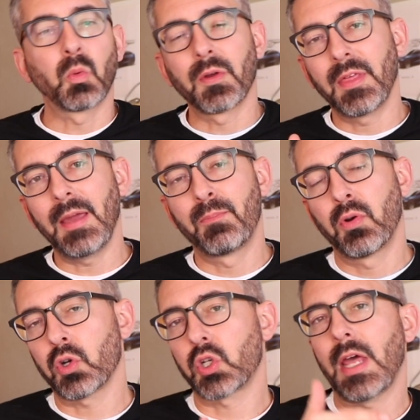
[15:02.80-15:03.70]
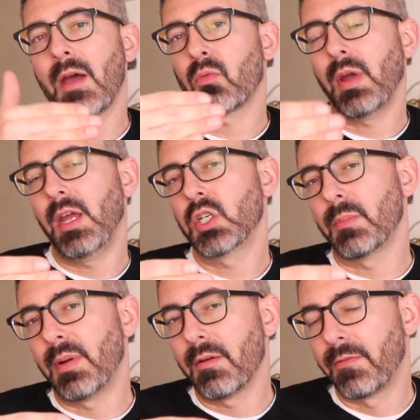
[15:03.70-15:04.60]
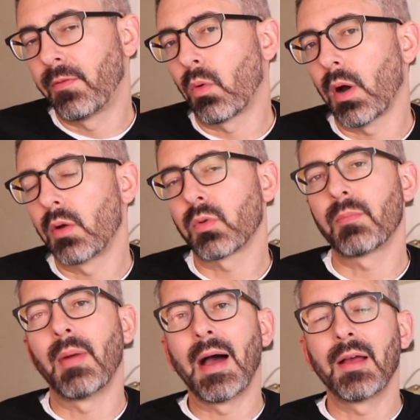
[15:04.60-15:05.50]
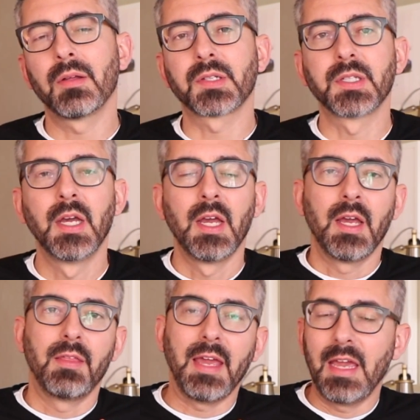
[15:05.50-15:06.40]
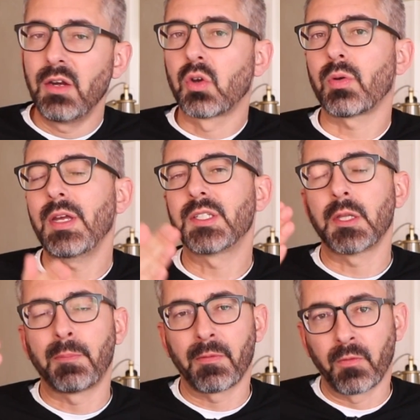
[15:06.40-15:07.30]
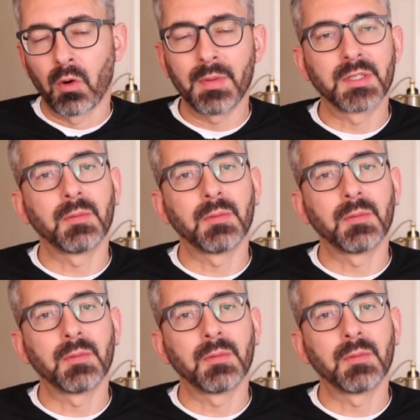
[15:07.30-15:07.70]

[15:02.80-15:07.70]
where they push that range above 400 miles, they increase the performance